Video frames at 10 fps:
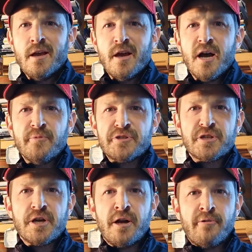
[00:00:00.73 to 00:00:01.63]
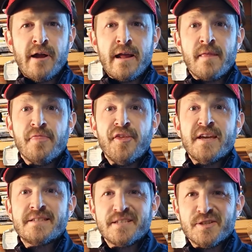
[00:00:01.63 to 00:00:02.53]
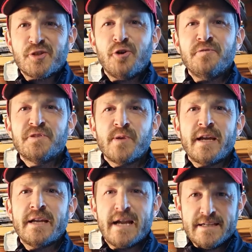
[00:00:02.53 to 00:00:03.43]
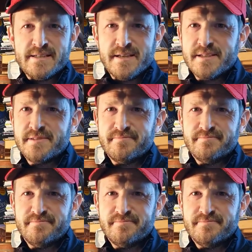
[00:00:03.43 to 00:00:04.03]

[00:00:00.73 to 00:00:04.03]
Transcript: I'm Richard Cartwright and this is Golf Swing Analysis.